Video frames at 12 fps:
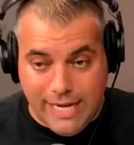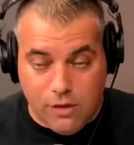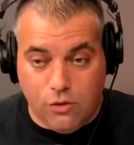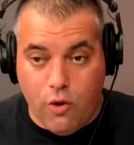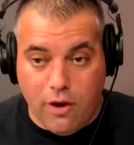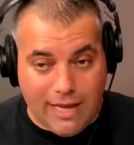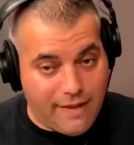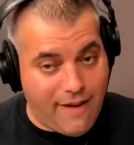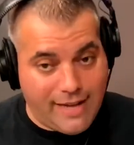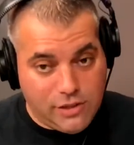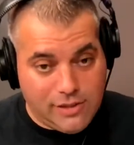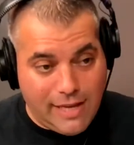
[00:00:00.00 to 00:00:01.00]
a lawyer? Like if
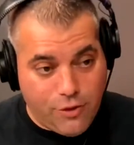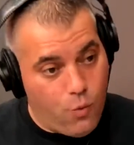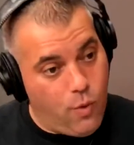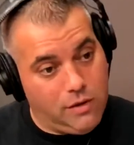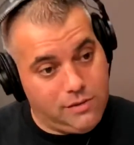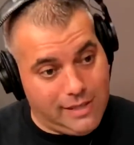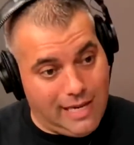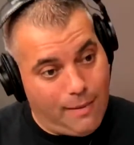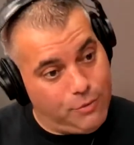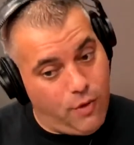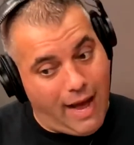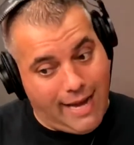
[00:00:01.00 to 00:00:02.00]
I just had the will set
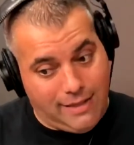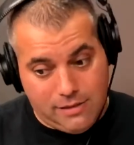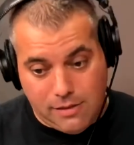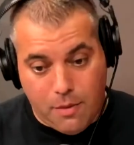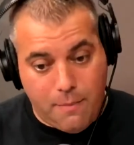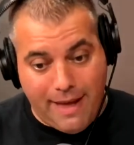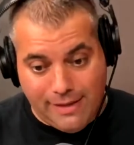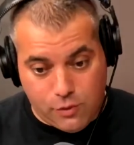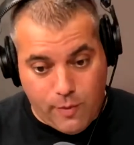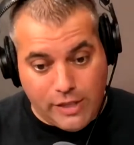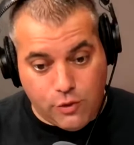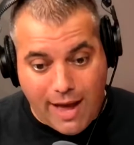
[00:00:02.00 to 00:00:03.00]
up and someone passed
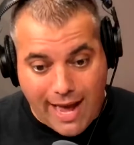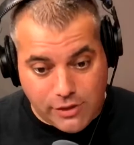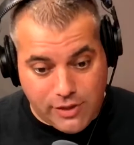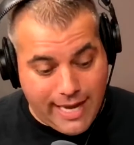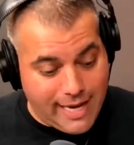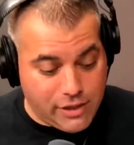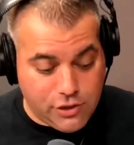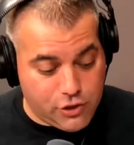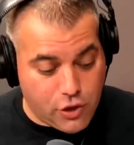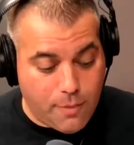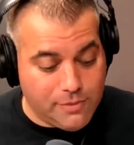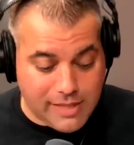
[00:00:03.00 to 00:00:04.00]
away, can I just
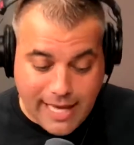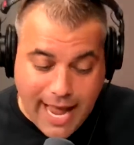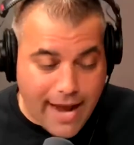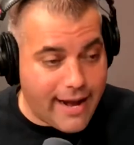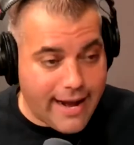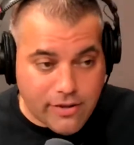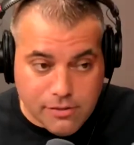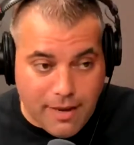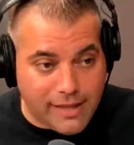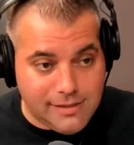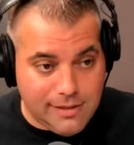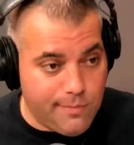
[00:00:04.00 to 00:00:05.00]
show up and say, hey, here's
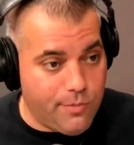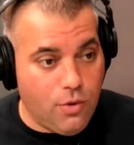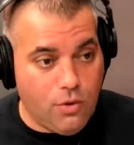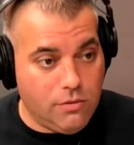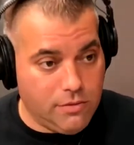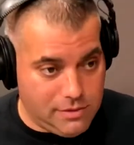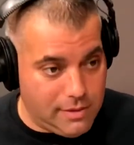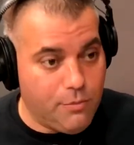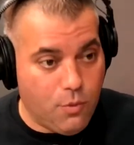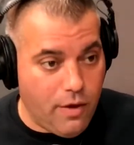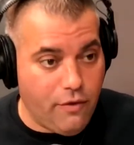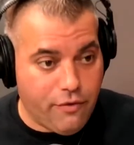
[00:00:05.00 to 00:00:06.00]
the
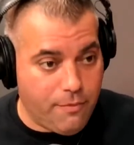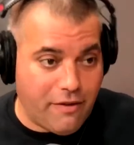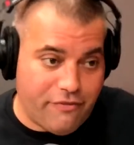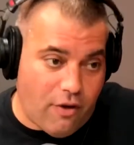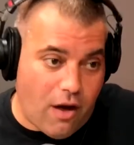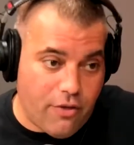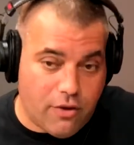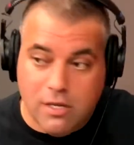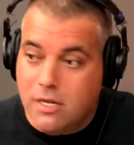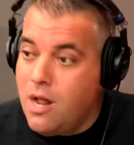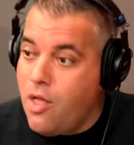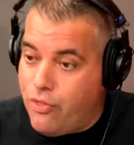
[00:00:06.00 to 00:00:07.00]
simple will from my father.
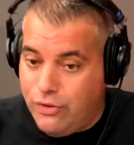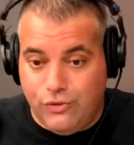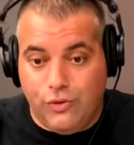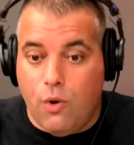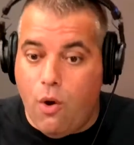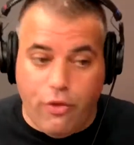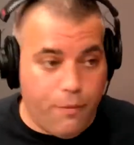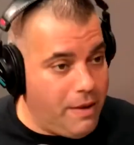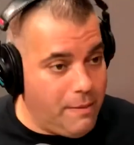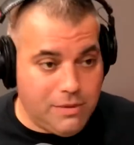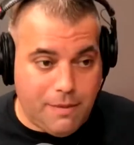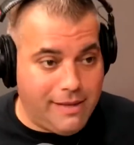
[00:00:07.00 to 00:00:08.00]
There's no other
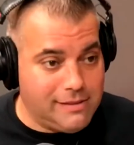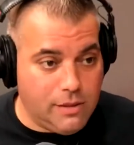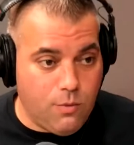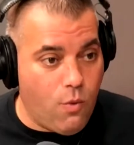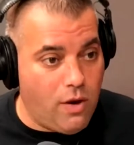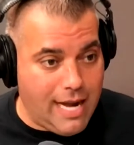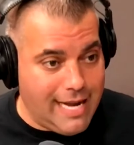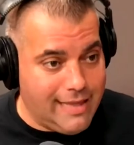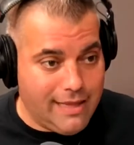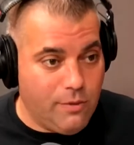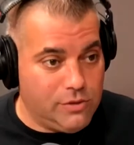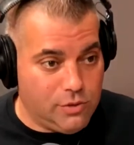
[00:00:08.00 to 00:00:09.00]
people that basically want
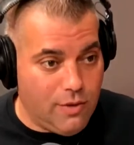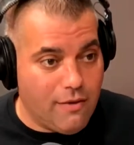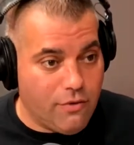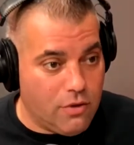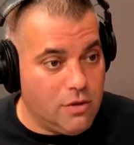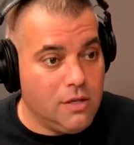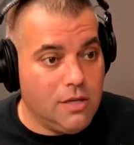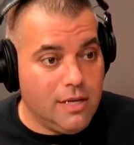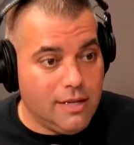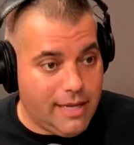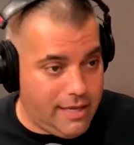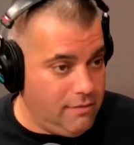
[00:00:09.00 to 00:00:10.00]
anything whatsoever,
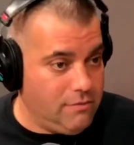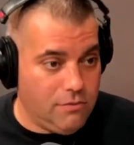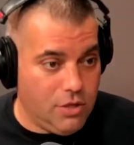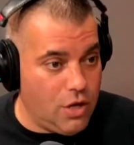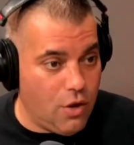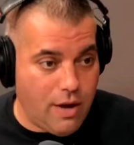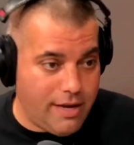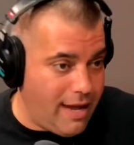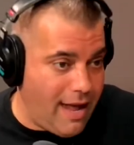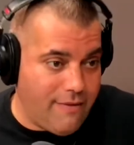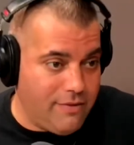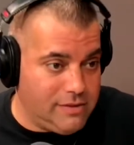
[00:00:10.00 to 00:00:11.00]
and I
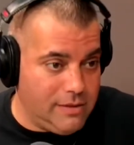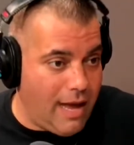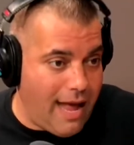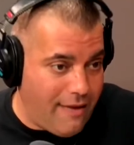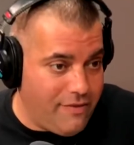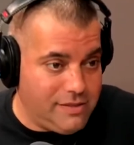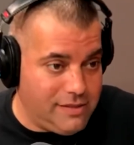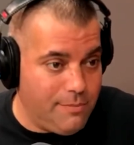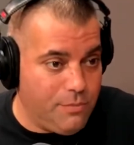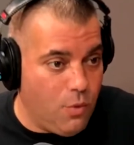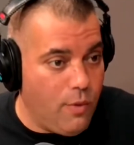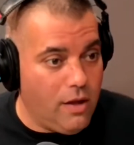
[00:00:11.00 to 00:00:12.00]
have a
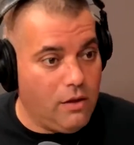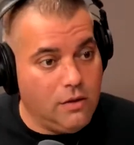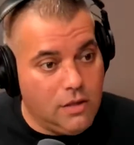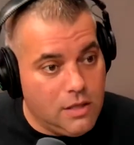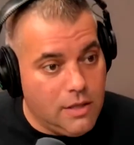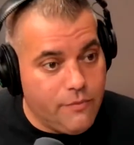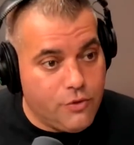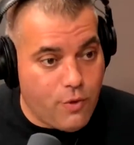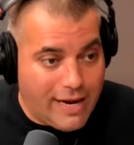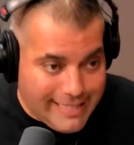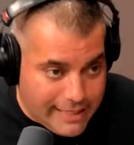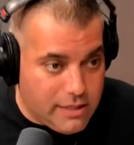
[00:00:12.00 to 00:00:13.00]
simple will. Do
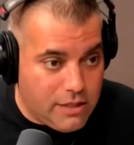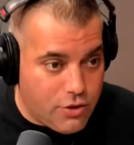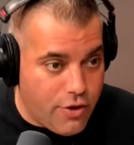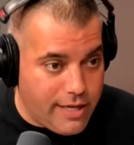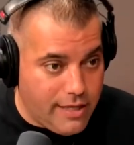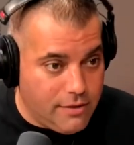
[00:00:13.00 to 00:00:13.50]
I need the attorney?